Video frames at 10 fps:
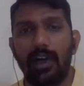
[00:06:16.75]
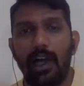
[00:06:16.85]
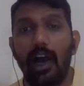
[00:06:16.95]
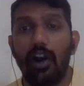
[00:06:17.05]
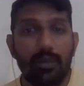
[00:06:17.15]

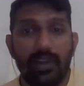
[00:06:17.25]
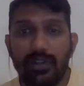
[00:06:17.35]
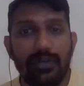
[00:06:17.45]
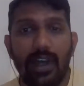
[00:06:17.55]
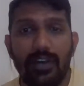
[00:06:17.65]
how
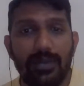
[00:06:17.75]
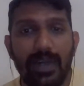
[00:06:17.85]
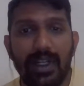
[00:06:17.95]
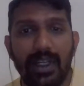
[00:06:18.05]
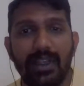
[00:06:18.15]
much we are
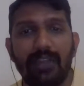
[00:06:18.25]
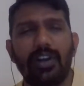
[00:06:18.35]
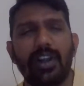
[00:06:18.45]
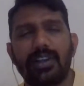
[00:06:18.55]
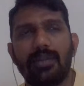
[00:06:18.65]
spending,
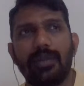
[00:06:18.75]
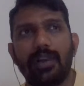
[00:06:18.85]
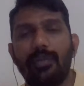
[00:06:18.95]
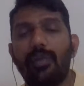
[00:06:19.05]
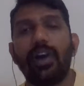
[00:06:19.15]
for
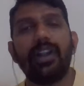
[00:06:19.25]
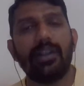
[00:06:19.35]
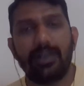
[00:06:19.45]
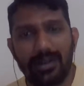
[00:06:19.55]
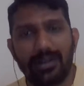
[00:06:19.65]
example,
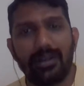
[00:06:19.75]
0.30